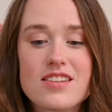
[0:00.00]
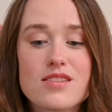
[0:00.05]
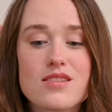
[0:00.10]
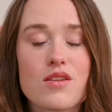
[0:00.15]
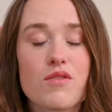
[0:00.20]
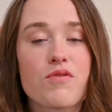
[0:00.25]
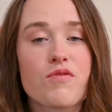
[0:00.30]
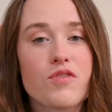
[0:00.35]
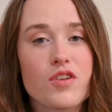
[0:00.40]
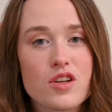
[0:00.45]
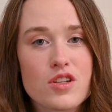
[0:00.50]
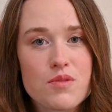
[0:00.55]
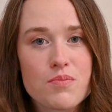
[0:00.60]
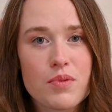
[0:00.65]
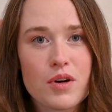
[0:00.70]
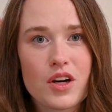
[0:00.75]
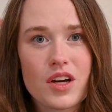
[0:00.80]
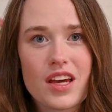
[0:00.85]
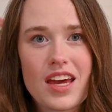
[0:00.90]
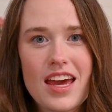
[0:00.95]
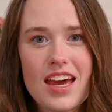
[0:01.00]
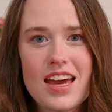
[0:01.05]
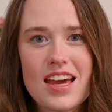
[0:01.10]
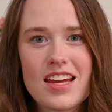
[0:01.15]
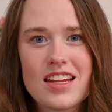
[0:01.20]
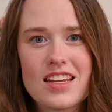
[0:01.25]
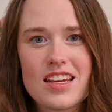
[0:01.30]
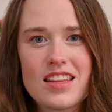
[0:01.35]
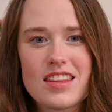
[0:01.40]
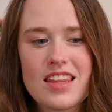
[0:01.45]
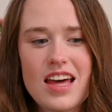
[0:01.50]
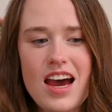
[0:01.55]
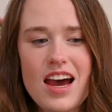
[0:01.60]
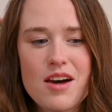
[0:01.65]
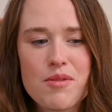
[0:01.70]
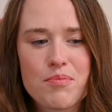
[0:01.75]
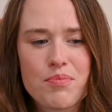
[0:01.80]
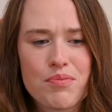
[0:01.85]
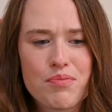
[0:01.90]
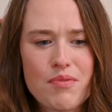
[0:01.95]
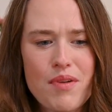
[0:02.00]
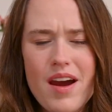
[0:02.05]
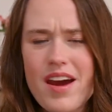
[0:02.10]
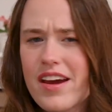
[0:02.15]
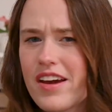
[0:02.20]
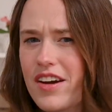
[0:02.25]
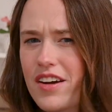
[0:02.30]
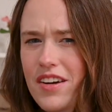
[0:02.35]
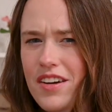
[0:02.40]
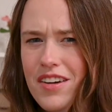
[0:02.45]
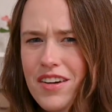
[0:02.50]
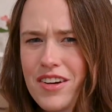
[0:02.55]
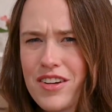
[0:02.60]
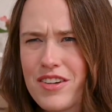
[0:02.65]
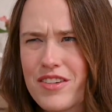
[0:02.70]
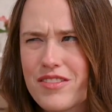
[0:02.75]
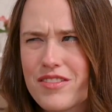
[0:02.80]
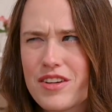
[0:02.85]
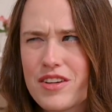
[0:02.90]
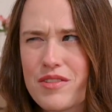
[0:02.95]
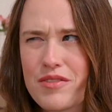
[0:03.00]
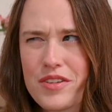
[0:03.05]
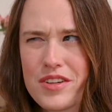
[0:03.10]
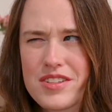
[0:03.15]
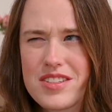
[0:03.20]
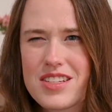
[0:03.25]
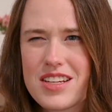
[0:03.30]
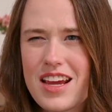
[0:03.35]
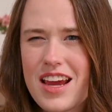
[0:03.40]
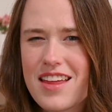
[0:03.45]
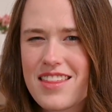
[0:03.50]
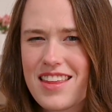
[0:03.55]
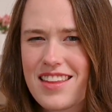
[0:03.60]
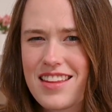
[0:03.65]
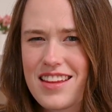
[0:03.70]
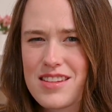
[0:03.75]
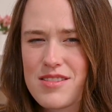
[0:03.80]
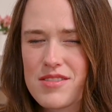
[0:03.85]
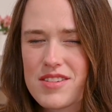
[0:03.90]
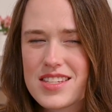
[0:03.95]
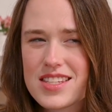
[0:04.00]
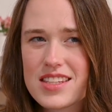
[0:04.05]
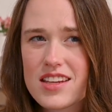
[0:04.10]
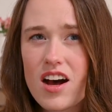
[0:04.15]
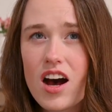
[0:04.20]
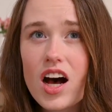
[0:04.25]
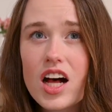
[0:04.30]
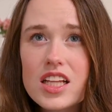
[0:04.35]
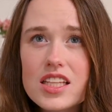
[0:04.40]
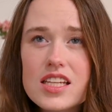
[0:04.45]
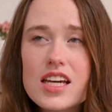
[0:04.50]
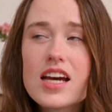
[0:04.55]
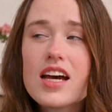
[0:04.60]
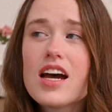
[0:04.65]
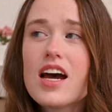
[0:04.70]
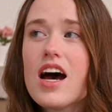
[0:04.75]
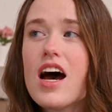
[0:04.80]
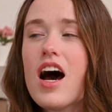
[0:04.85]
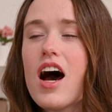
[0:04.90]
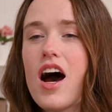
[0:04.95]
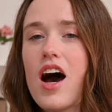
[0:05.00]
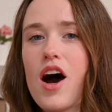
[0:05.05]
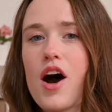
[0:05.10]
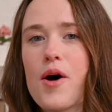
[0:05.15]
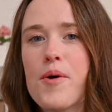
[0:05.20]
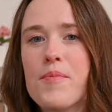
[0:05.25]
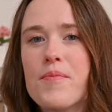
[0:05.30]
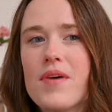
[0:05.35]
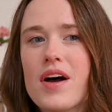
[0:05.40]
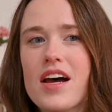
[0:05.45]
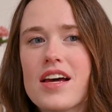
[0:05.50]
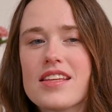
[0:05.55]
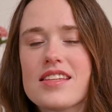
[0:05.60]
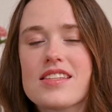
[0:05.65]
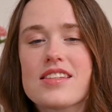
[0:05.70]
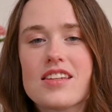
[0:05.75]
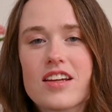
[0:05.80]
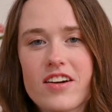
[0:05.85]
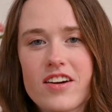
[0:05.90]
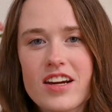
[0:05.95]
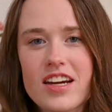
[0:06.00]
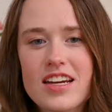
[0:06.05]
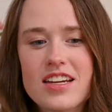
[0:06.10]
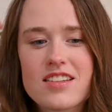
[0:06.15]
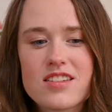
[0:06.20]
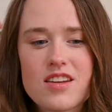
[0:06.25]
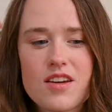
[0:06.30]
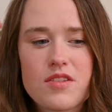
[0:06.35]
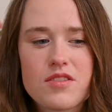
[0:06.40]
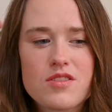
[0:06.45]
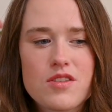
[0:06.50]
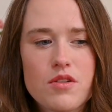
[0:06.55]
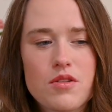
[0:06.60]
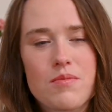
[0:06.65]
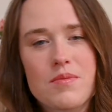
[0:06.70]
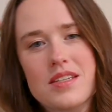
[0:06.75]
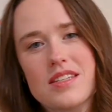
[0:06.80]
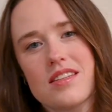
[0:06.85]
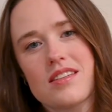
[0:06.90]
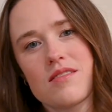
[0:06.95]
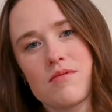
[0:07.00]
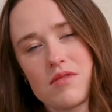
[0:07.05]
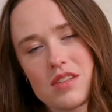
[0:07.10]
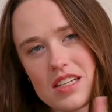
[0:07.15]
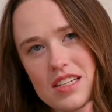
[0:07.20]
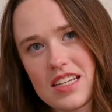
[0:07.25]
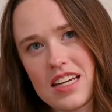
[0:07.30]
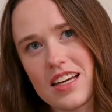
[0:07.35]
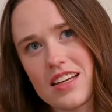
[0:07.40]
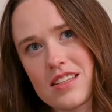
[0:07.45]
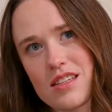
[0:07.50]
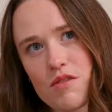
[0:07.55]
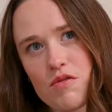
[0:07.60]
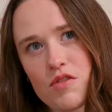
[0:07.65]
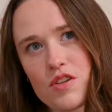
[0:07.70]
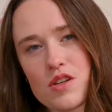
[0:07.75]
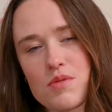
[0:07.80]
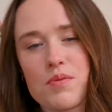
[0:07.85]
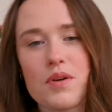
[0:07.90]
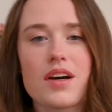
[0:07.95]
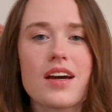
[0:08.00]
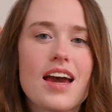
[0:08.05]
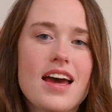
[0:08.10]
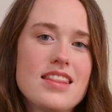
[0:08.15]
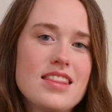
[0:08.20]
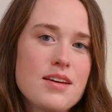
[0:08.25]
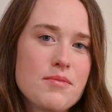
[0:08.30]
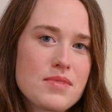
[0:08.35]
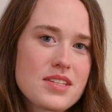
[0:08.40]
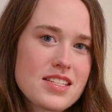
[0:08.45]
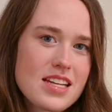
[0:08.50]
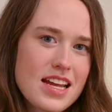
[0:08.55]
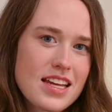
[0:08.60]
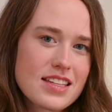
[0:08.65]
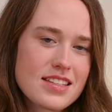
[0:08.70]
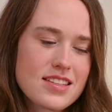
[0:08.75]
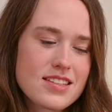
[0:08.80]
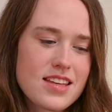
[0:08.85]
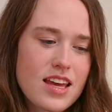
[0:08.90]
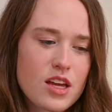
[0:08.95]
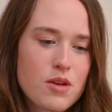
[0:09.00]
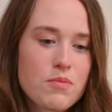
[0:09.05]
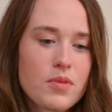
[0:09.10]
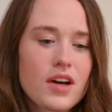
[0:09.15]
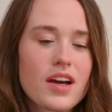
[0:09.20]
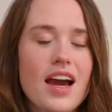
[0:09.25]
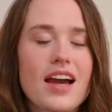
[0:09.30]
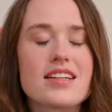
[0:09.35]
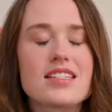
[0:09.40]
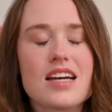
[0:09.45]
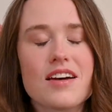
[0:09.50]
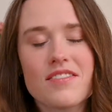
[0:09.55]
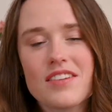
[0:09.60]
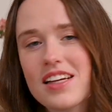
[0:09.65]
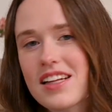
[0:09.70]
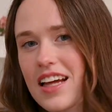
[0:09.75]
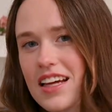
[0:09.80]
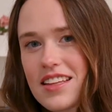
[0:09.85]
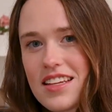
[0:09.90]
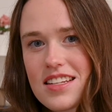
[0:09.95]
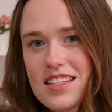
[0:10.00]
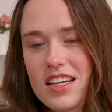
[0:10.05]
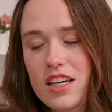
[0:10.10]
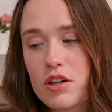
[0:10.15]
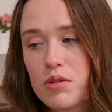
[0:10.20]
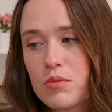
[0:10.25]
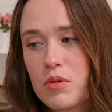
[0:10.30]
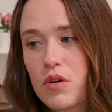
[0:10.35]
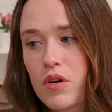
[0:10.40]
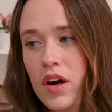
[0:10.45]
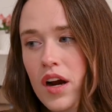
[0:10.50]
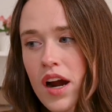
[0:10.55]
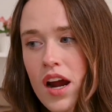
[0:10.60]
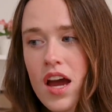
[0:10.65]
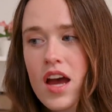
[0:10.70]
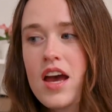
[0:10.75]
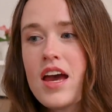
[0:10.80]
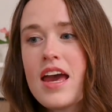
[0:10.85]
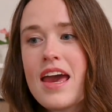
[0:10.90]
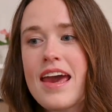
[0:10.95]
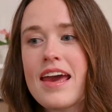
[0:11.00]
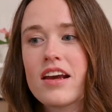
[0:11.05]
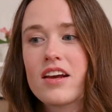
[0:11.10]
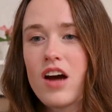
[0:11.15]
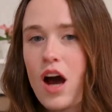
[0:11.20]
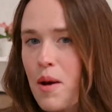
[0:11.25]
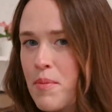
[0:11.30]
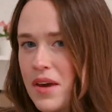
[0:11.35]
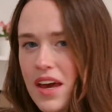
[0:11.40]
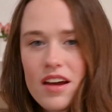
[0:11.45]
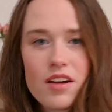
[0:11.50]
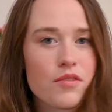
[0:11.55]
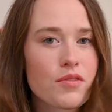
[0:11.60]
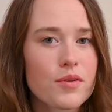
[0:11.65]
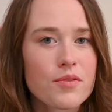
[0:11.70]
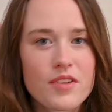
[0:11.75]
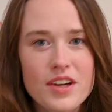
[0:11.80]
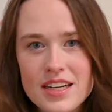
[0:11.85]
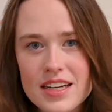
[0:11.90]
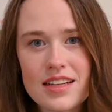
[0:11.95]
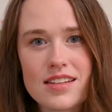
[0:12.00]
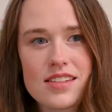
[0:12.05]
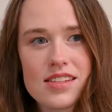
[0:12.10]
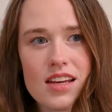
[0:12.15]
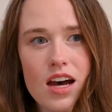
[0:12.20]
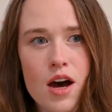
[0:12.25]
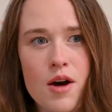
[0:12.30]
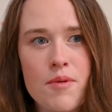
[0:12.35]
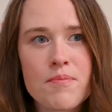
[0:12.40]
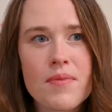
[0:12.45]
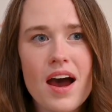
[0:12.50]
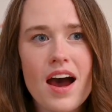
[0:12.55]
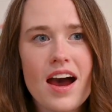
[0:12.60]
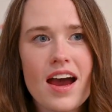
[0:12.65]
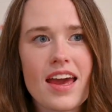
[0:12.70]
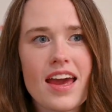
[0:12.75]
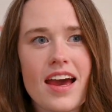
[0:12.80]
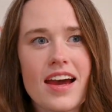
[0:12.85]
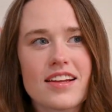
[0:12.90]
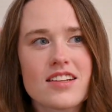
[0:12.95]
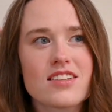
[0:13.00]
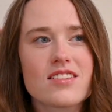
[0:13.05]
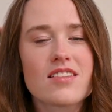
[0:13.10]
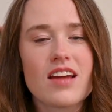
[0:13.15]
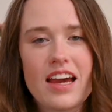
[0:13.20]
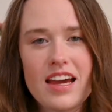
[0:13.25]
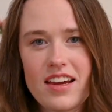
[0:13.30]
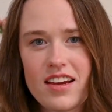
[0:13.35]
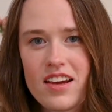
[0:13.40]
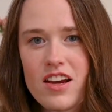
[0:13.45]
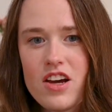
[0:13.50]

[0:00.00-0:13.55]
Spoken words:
is the first book in that Briar University, I think that's what it's called, series. So The Deal is the first book and The Mistake is the second book. I definitely like The Deal more. It got me out of a reading slump. I had like